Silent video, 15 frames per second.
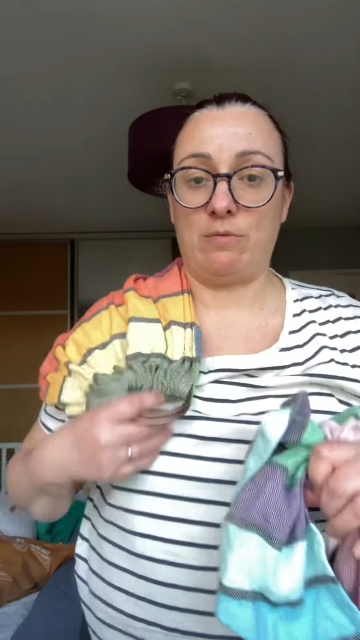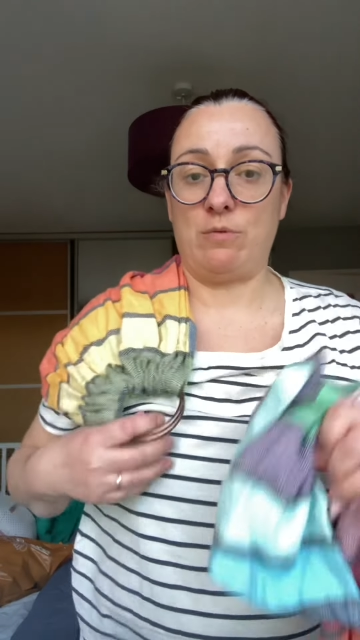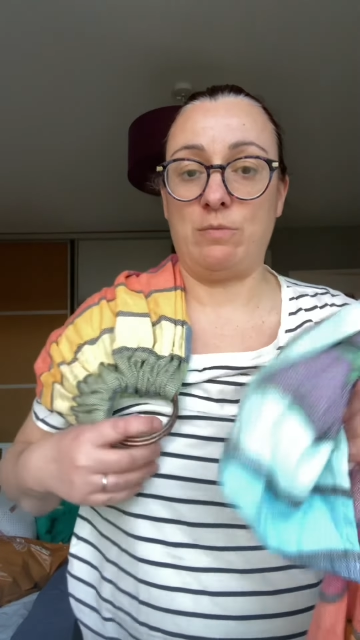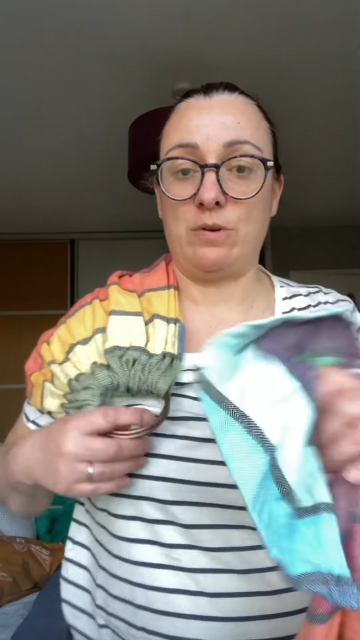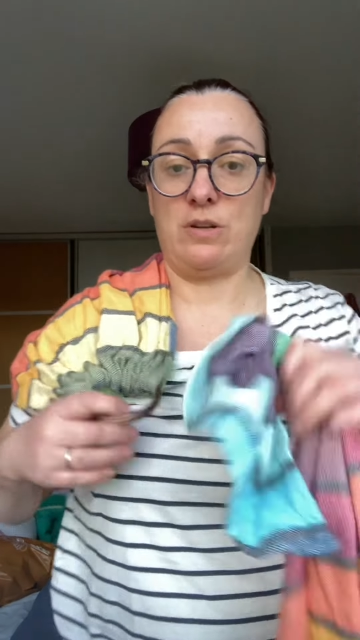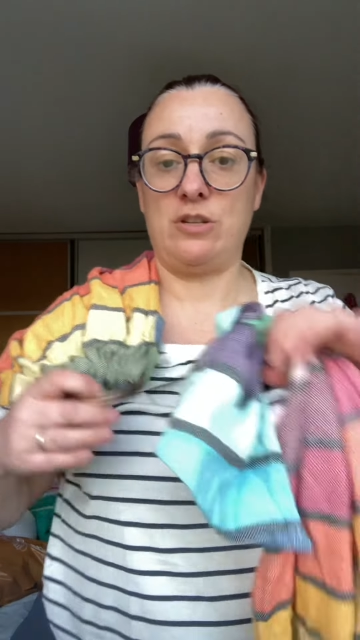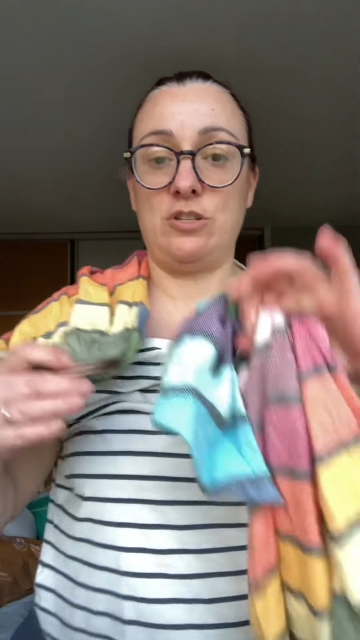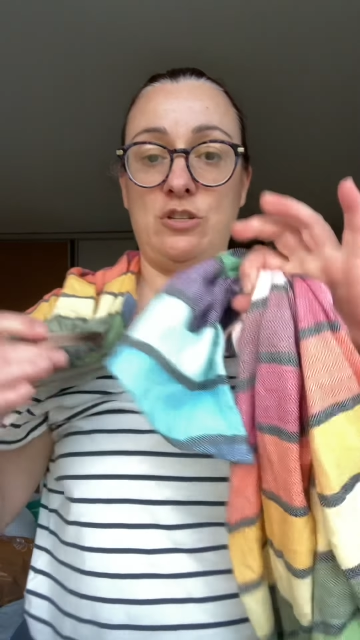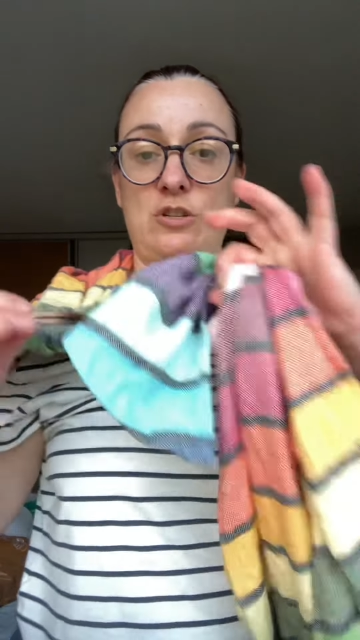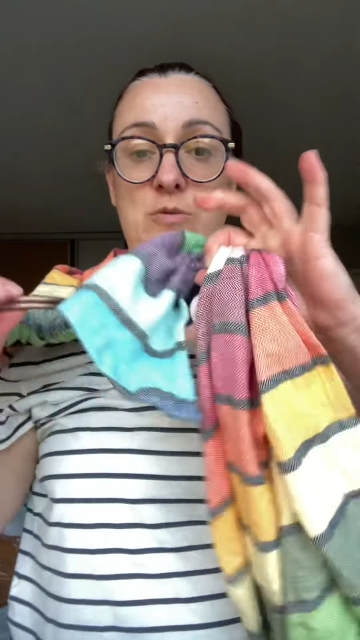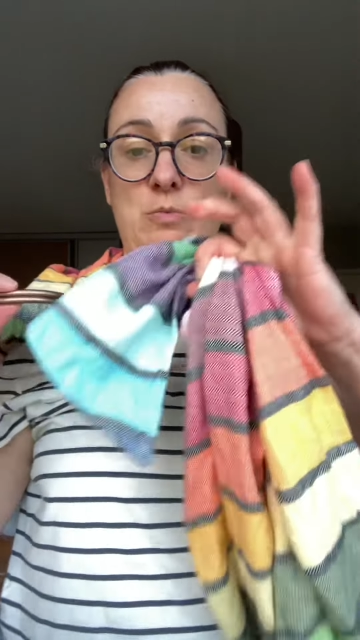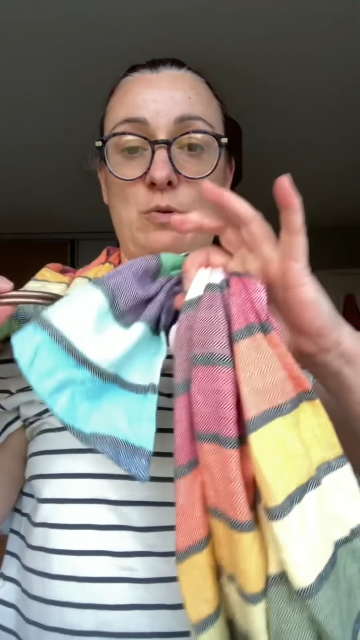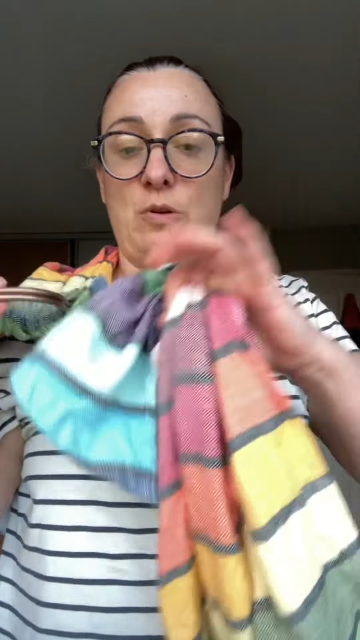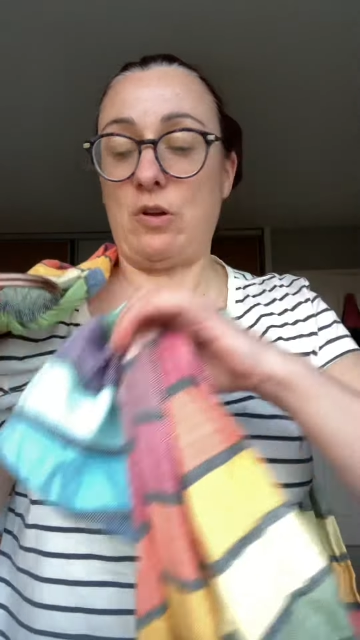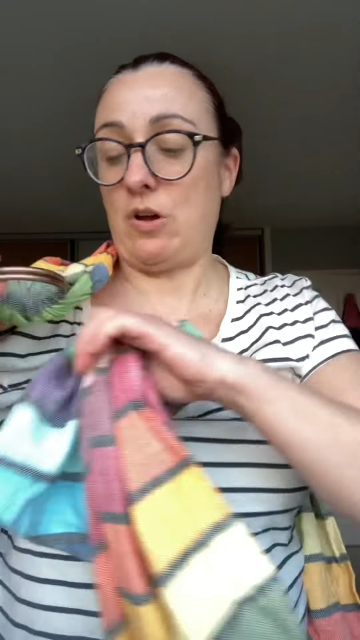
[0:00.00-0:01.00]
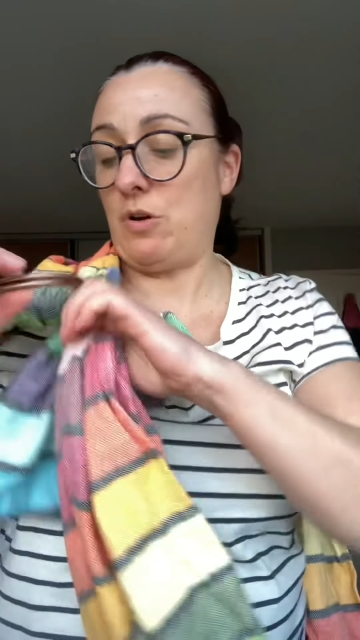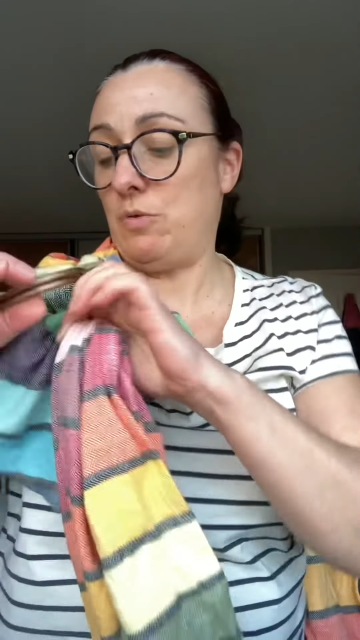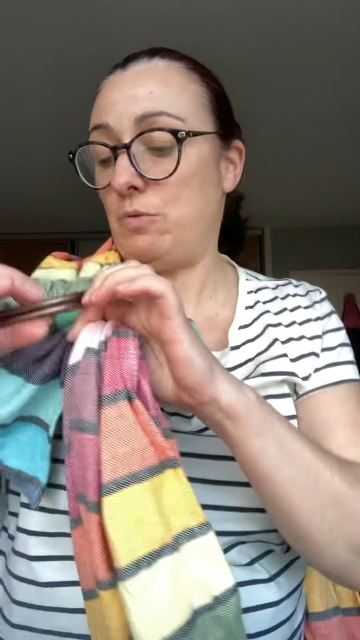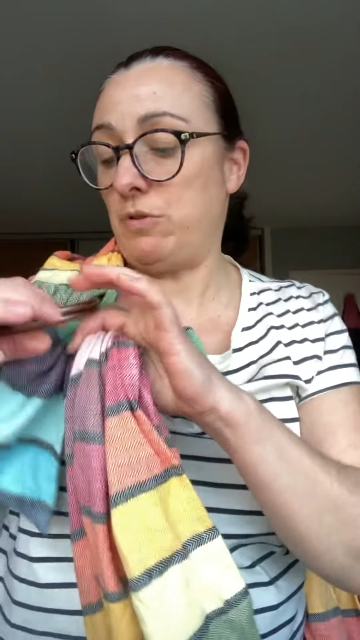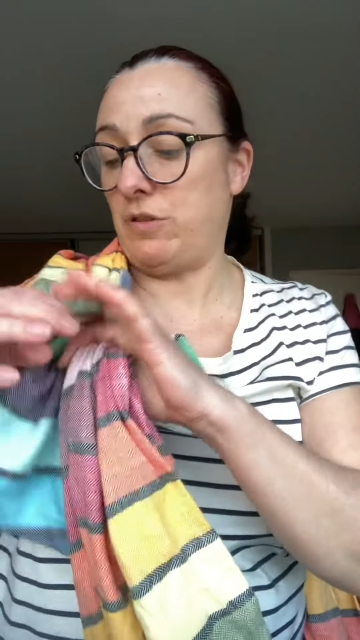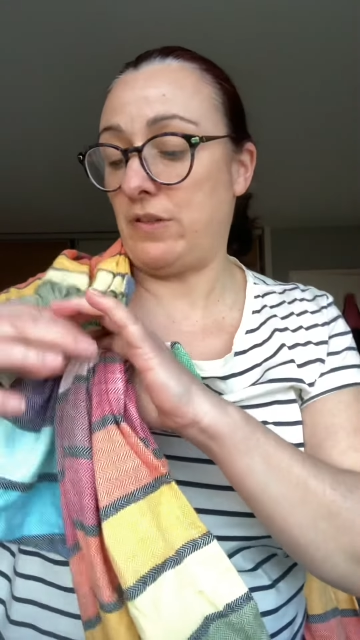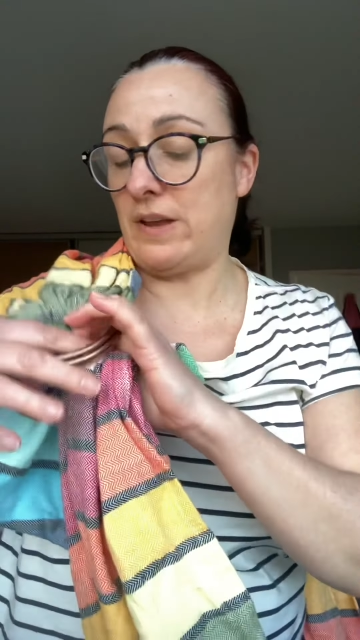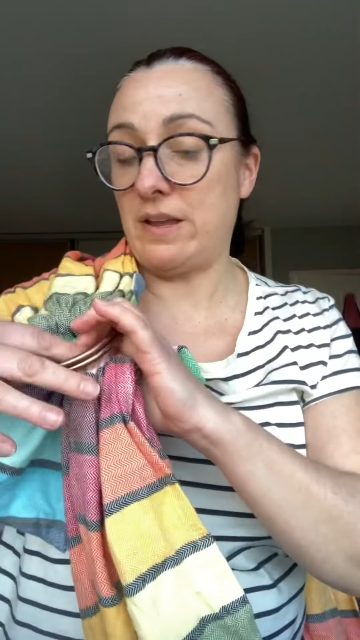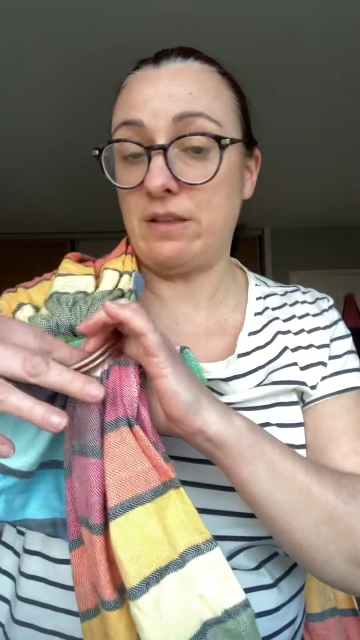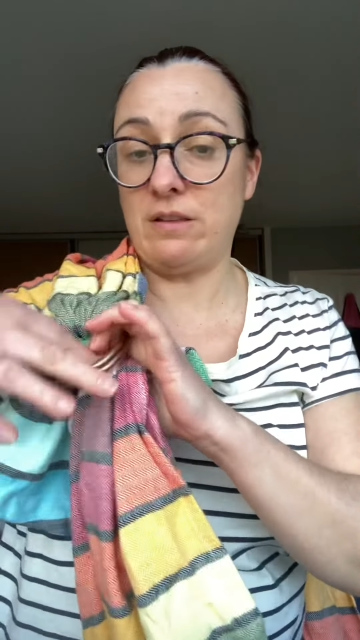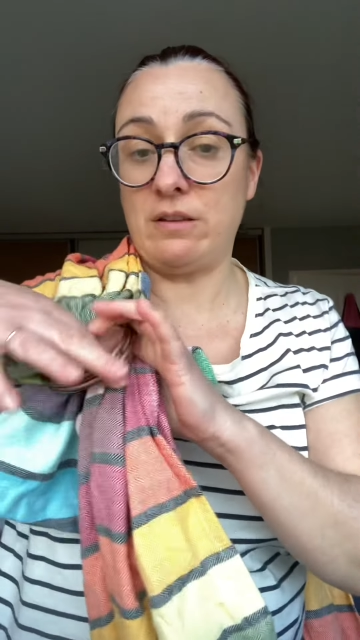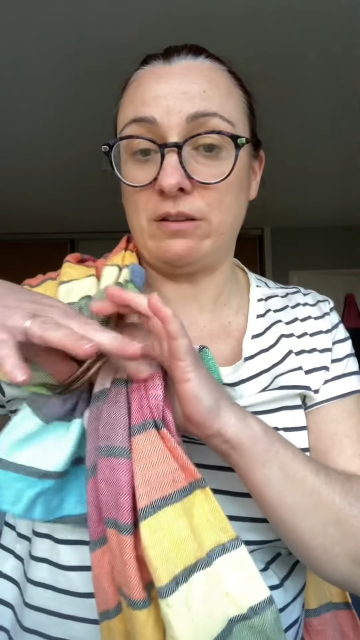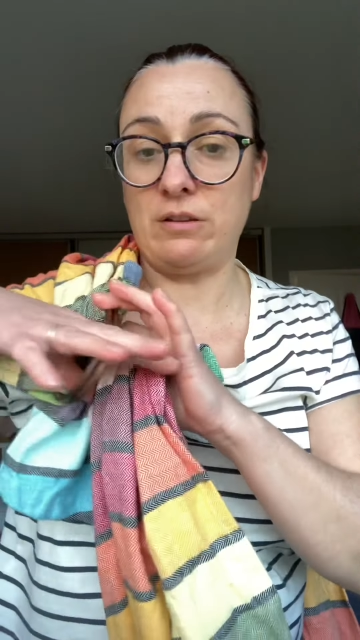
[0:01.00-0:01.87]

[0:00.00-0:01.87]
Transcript: what we're going to do is put the whole thing